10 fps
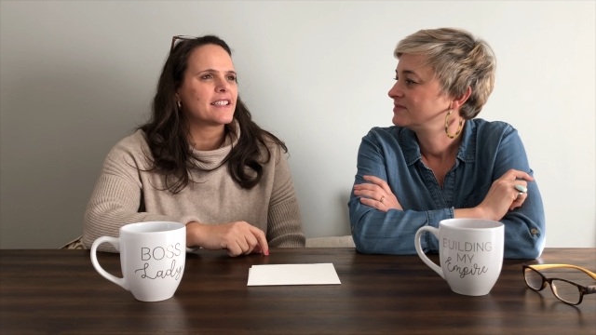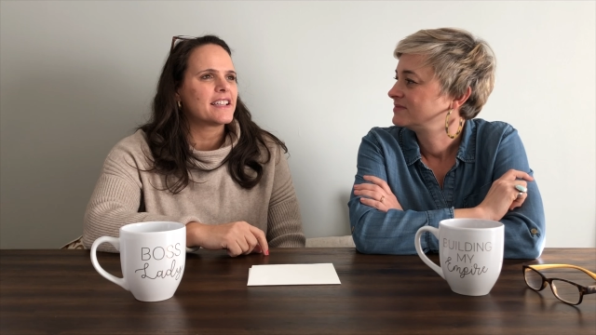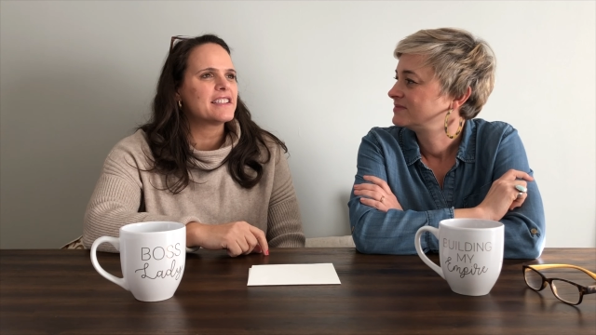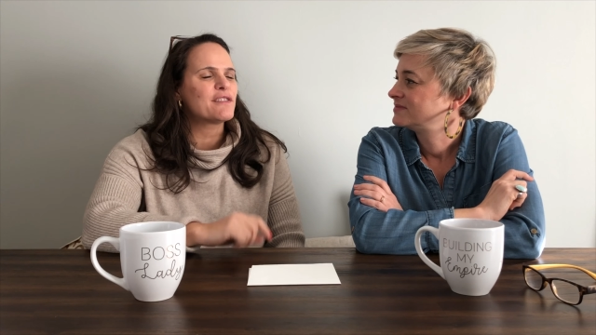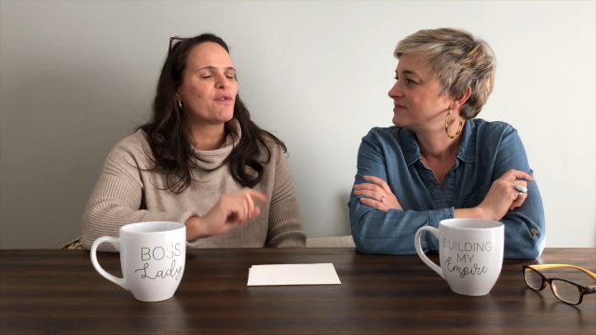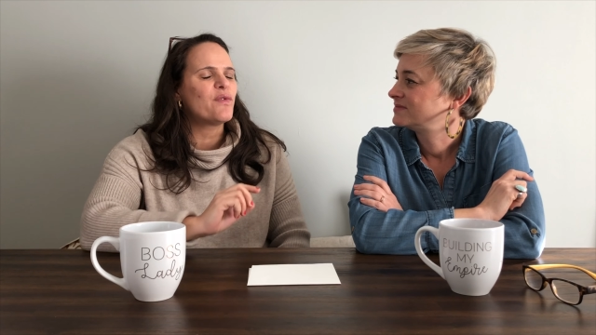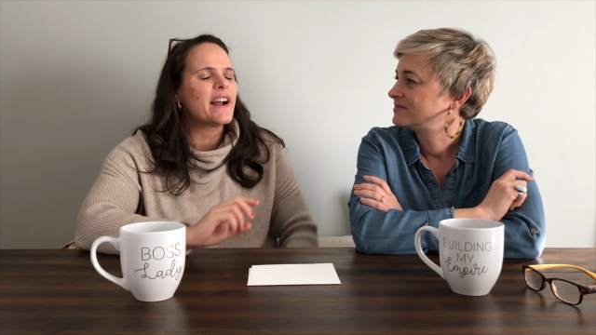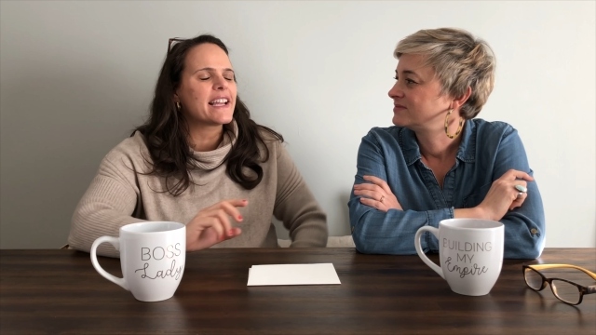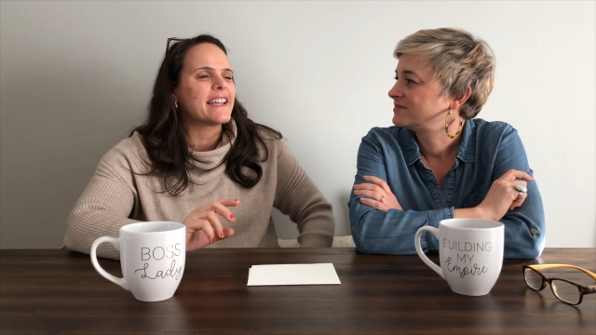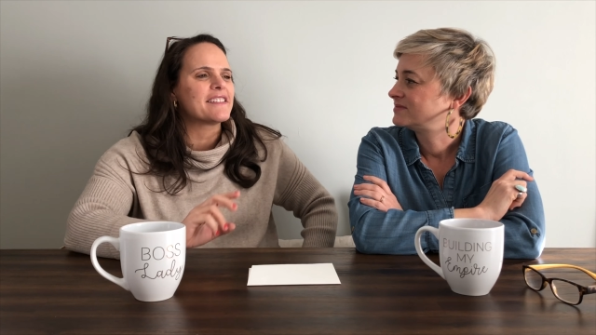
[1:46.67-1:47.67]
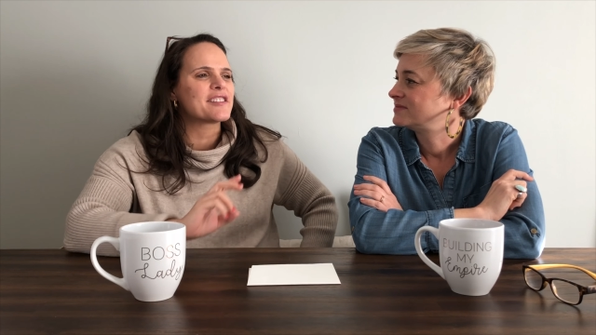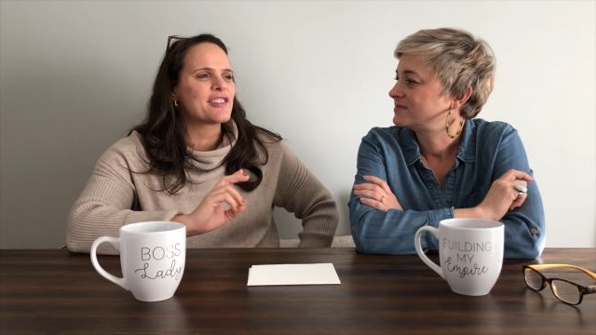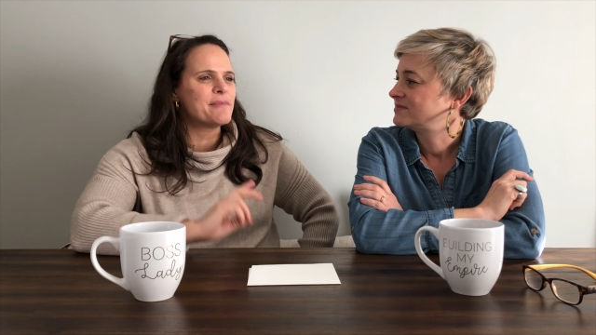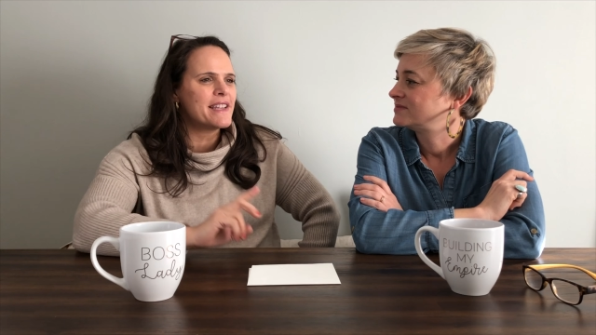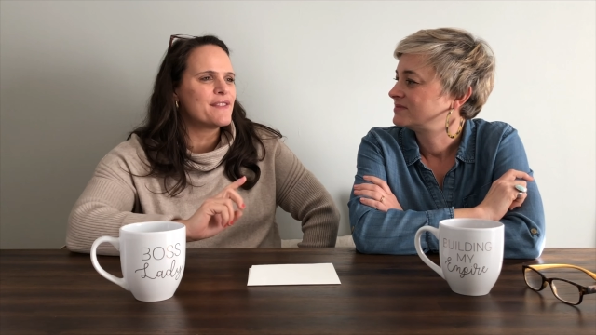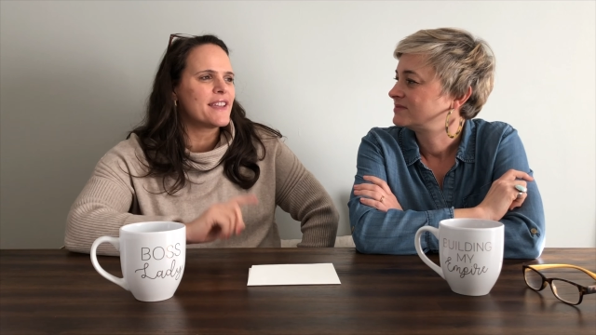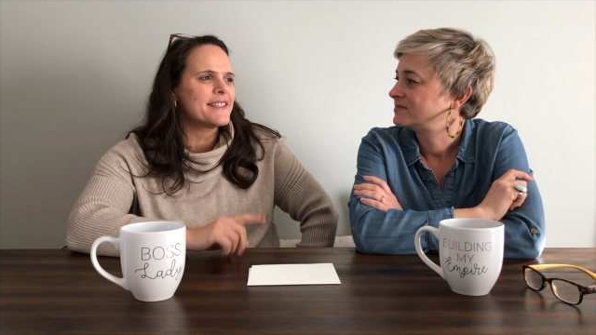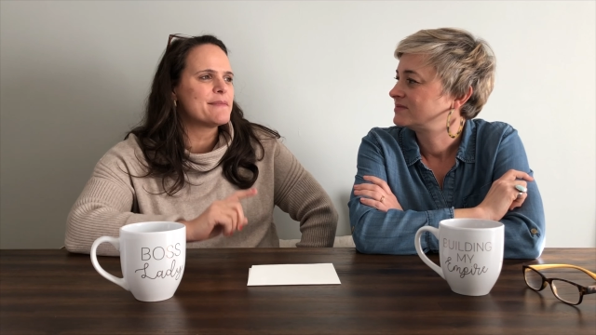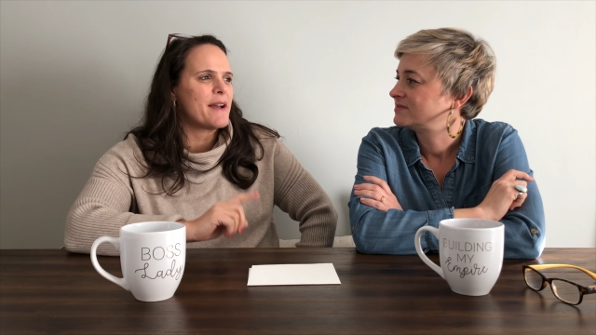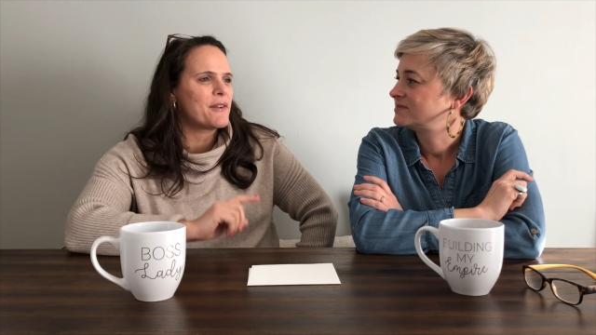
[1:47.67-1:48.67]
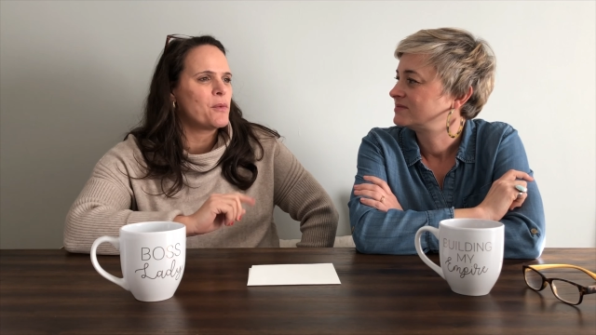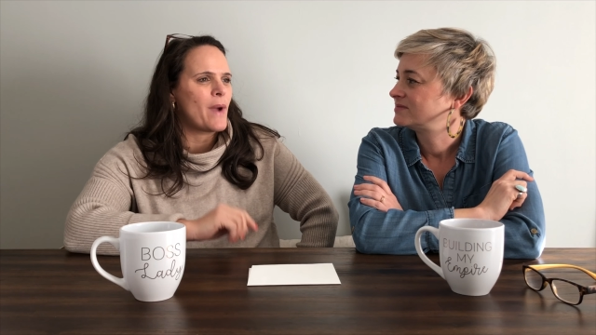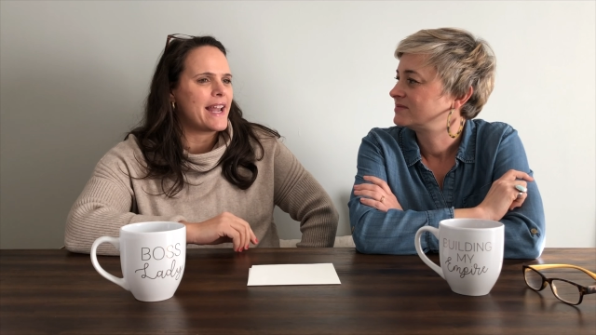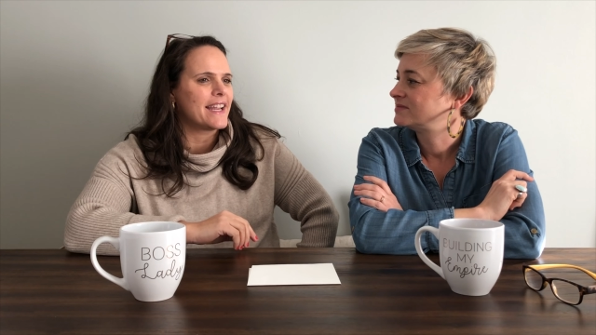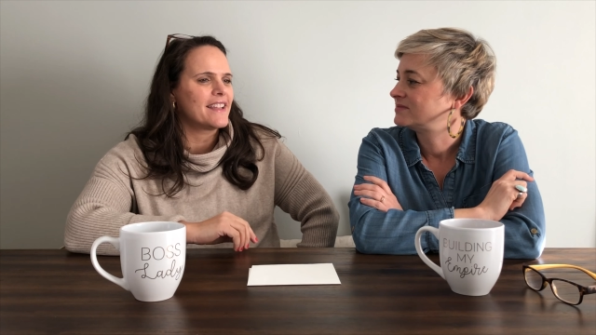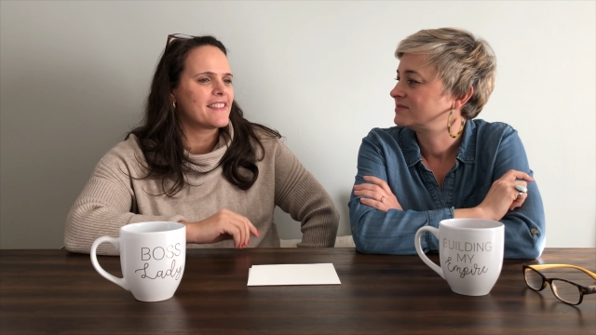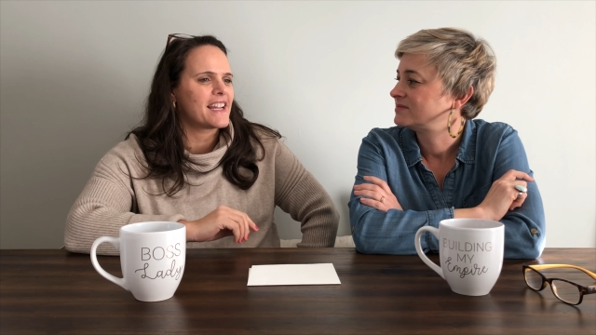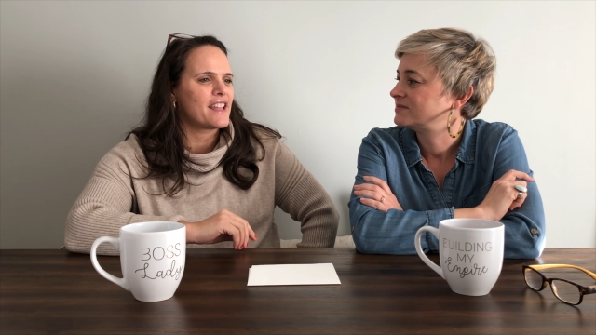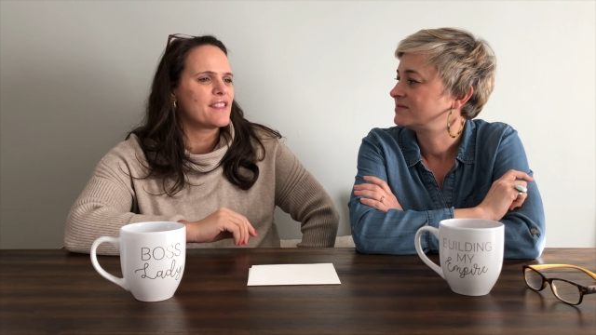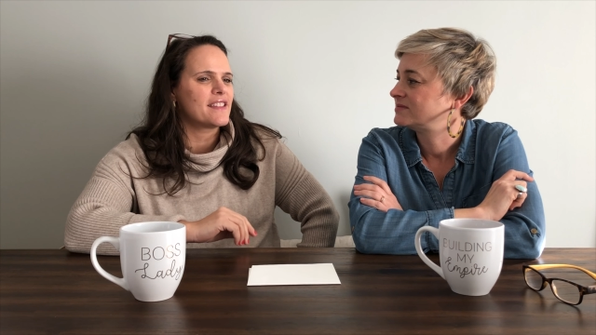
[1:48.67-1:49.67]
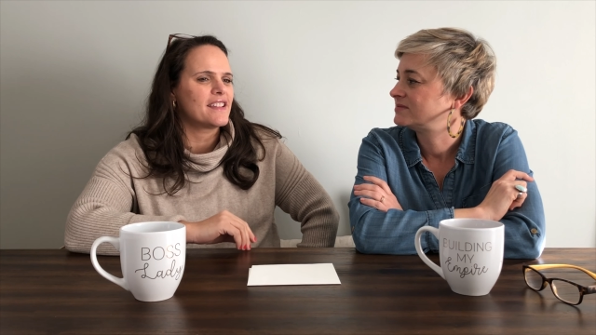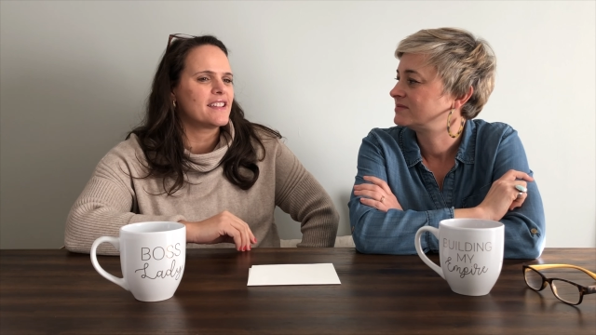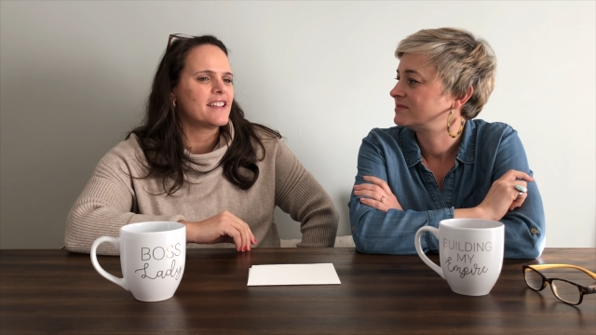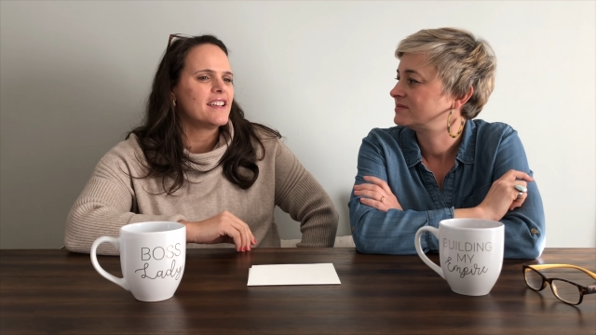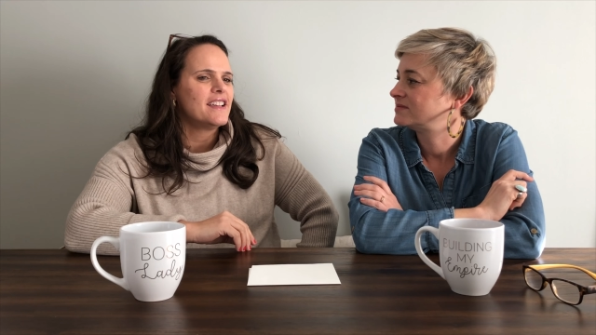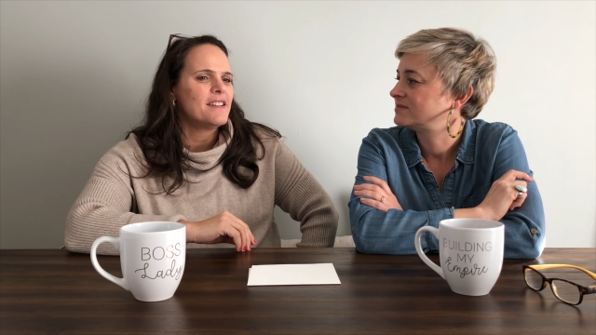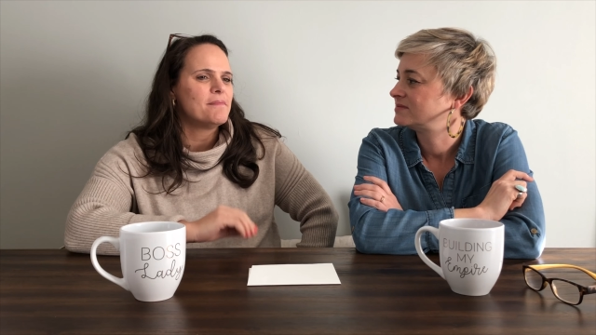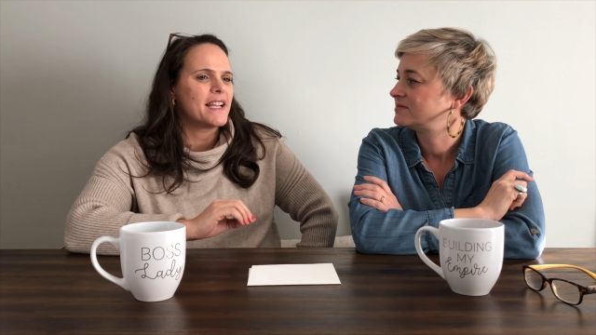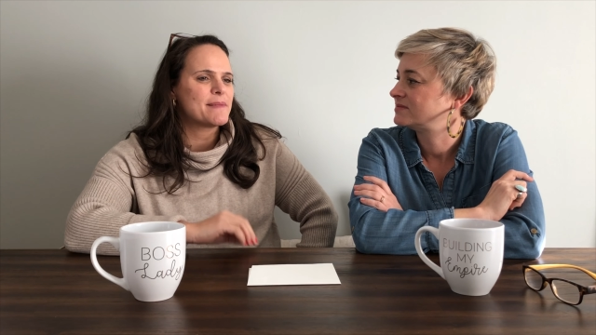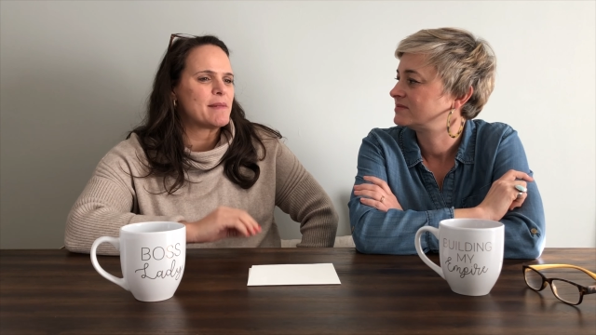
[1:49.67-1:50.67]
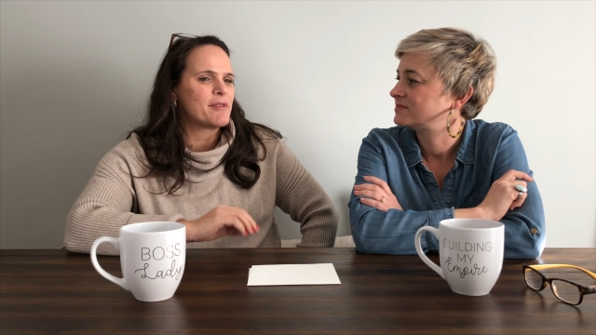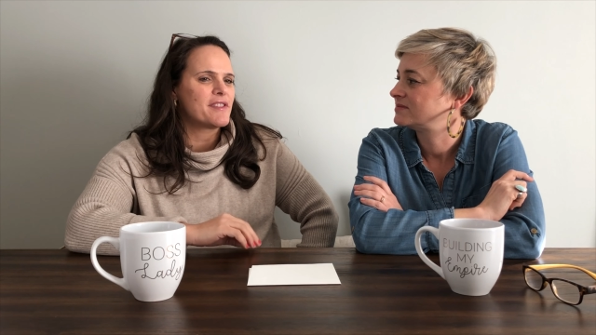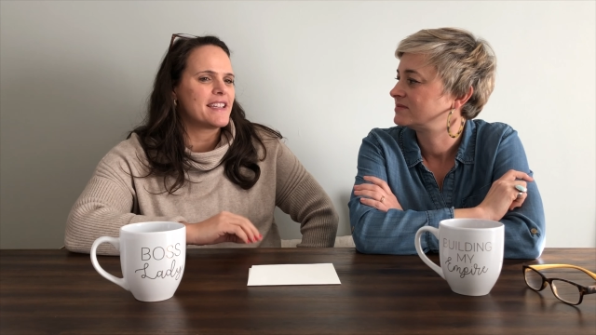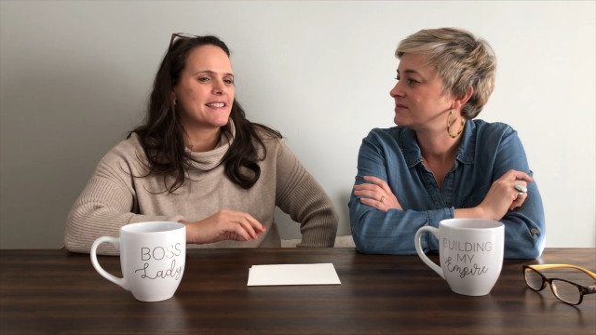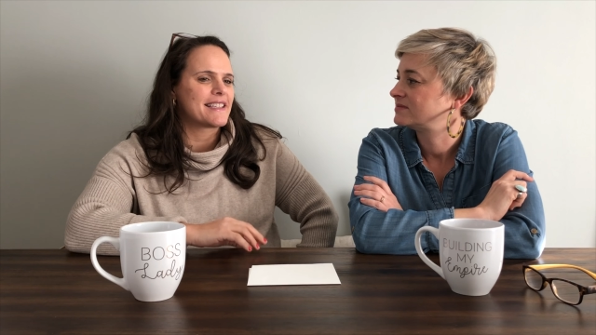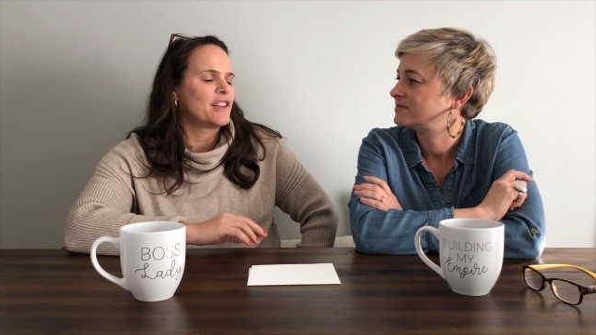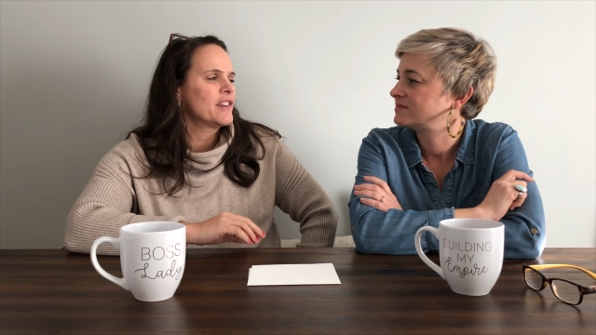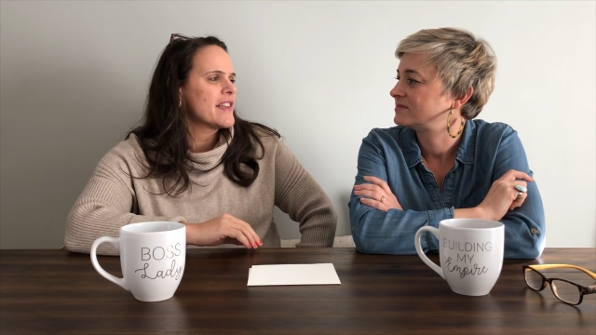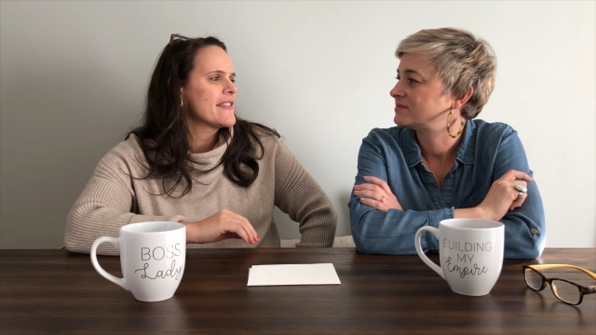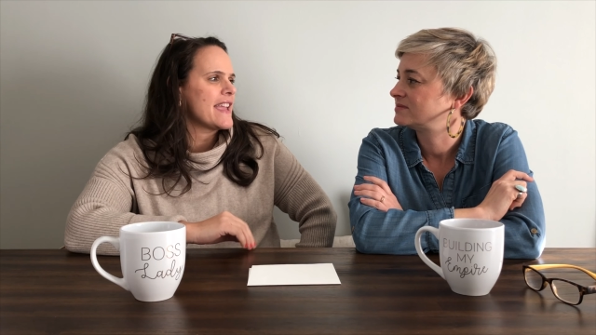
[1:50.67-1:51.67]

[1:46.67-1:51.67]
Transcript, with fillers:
Speaker 1: it's funny. There's so many things about a wedding that I think makes people think it's going to look like the